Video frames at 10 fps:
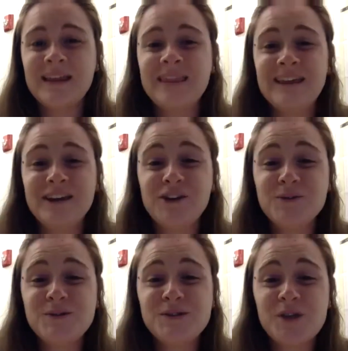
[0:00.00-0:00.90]
Thank
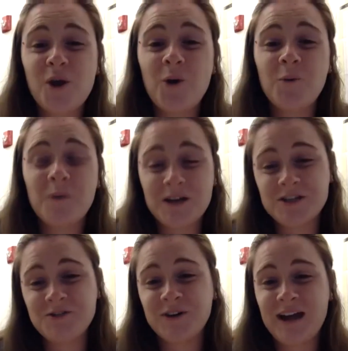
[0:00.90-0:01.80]
you so
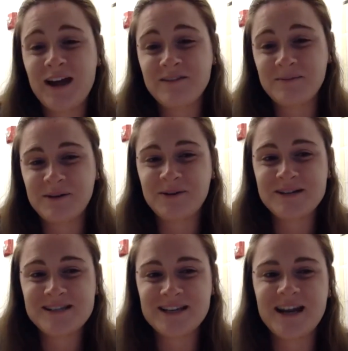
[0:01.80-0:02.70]
much for having me,
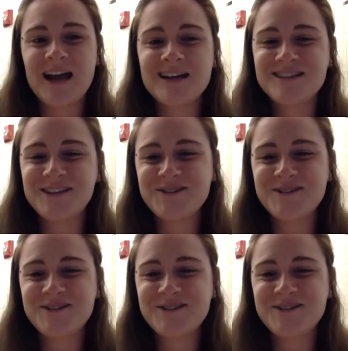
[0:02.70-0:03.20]
Kristen. I'll see you